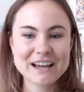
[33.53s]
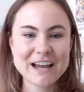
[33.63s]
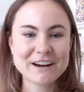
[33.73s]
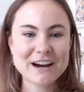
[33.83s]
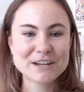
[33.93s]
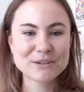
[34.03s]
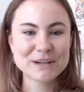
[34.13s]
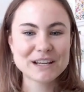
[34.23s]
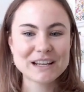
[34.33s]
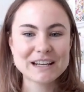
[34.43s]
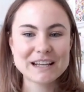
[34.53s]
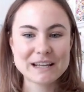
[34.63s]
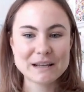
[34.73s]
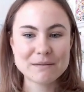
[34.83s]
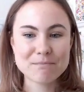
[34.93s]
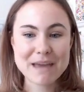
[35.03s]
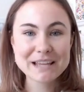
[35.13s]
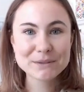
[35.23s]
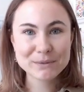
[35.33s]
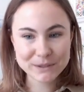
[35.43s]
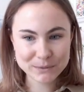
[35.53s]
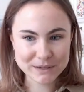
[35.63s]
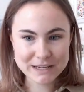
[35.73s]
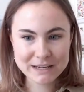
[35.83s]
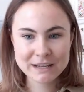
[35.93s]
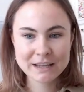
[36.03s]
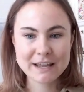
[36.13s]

I graduated in May 2020,